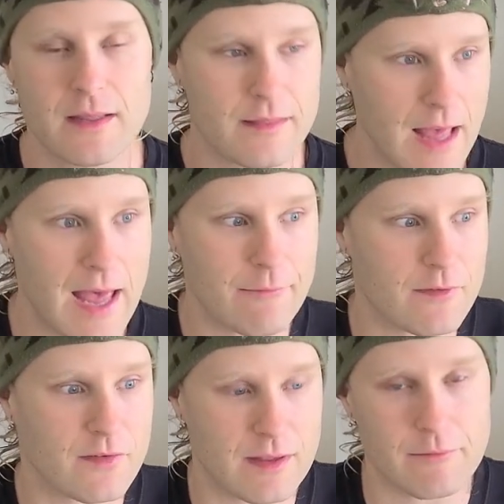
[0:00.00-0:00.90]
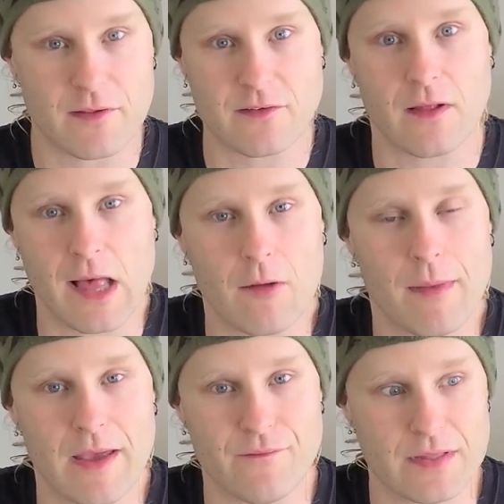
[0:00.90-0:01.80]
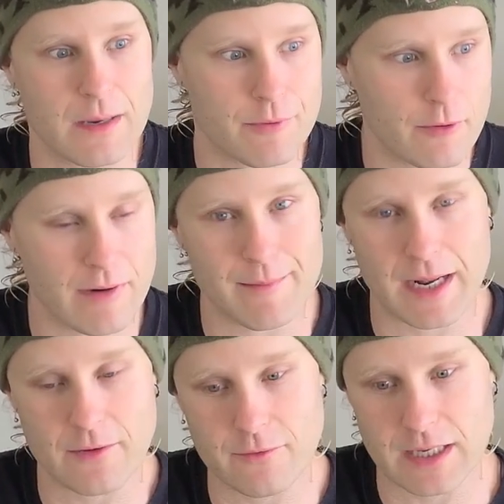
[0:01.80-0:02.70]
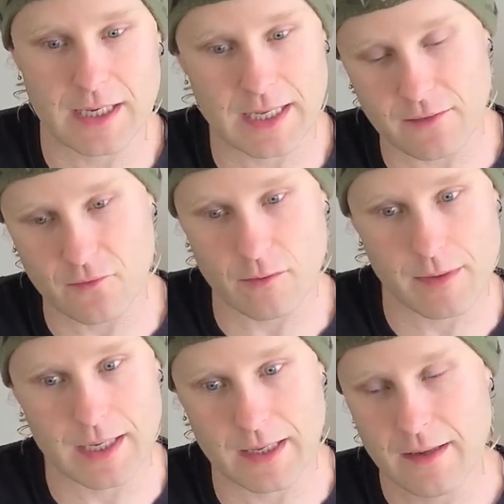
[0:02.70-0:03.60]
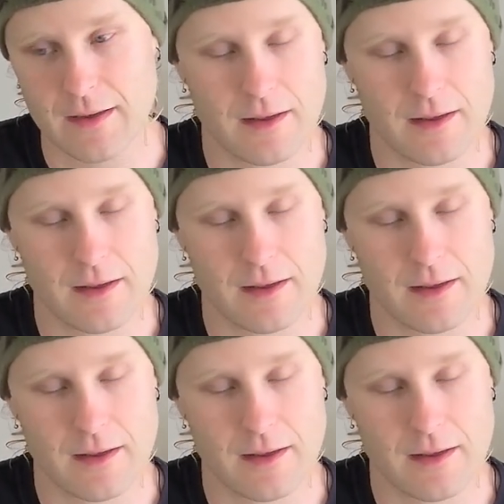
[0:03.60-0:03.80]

that would still help my affiliate program, and I do need to get so many